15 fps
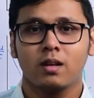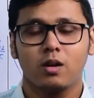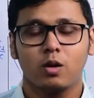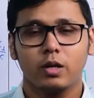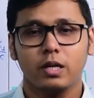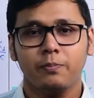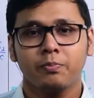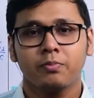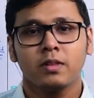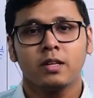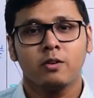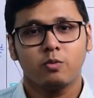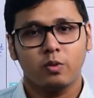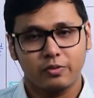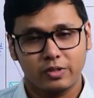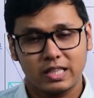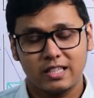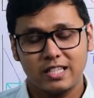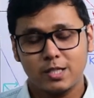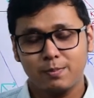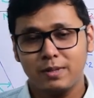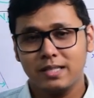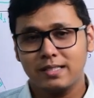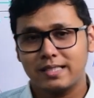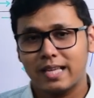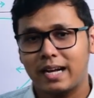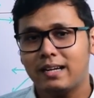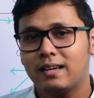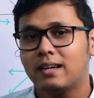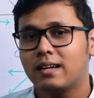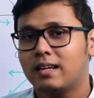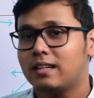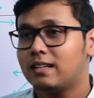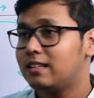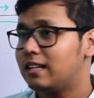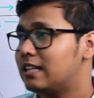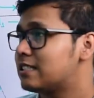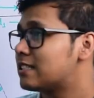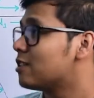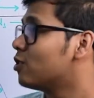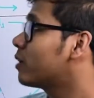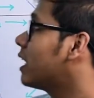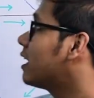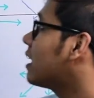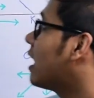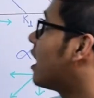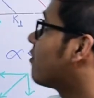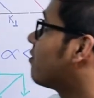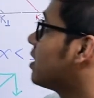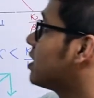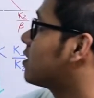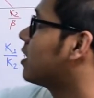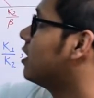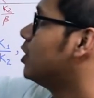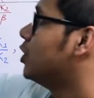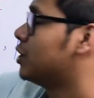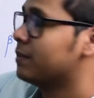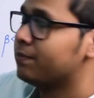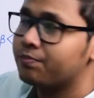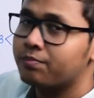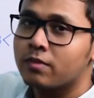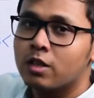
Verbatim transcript: Okay, with this being said, let's look at our first condition.